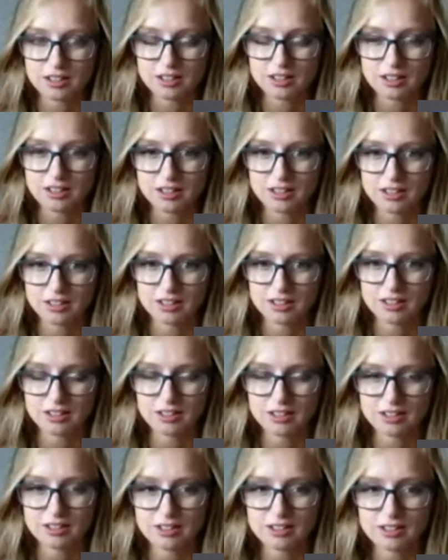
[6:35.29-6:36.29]

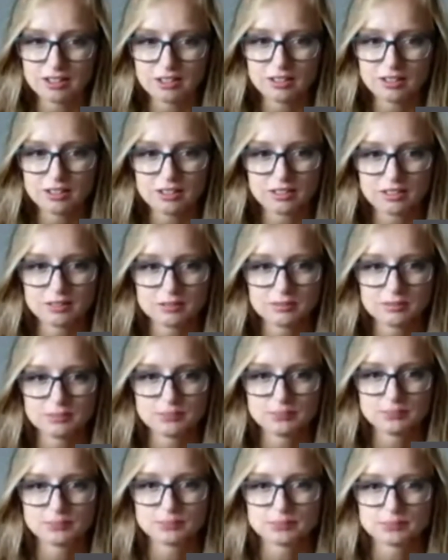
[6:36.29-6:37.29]

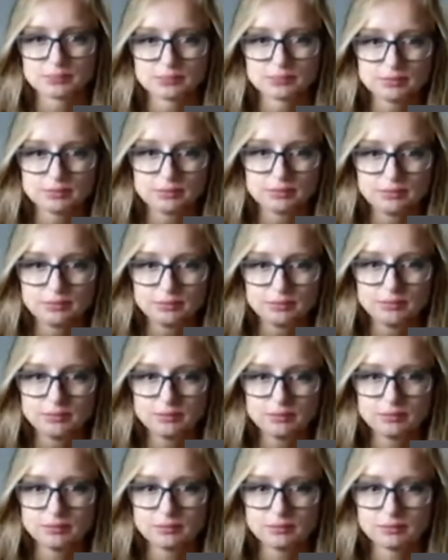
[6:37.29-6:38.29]

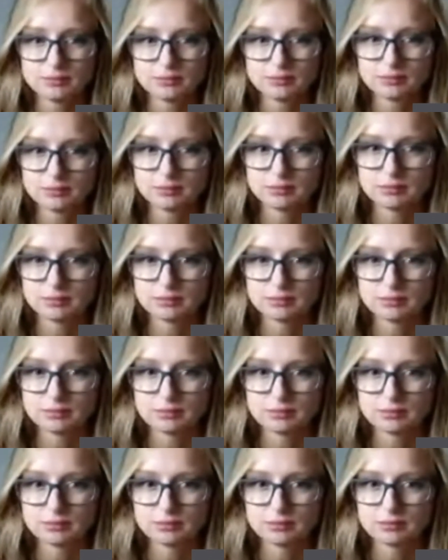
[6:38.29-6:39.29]

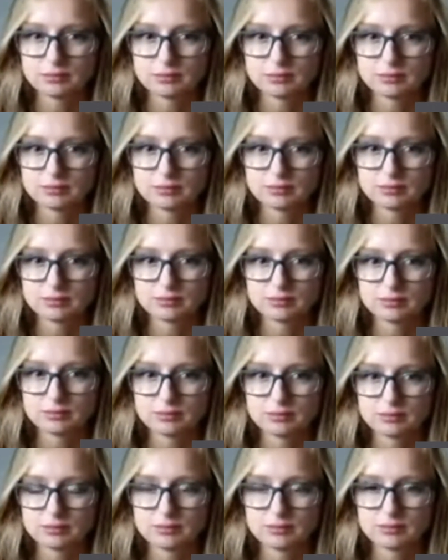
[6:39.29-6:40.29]

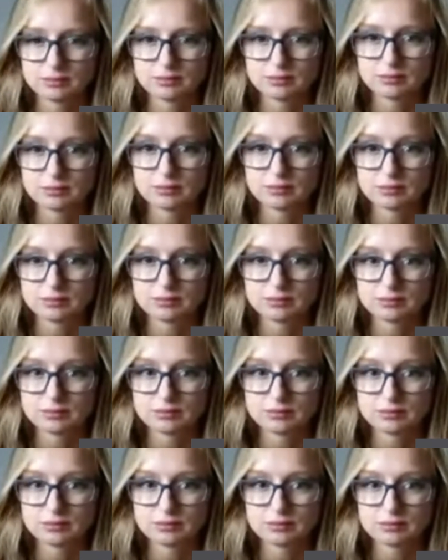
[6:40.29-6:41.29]

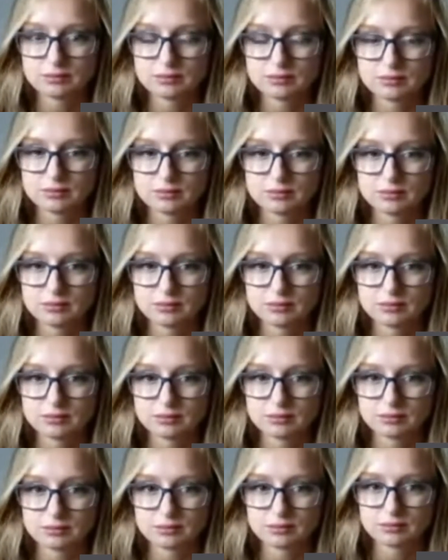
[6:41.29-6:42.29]

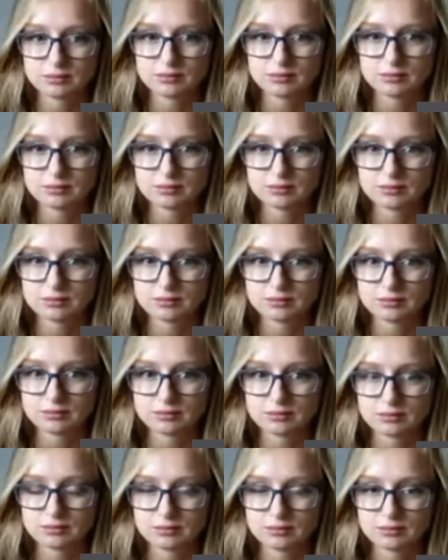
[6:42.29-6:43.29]
(not speaking)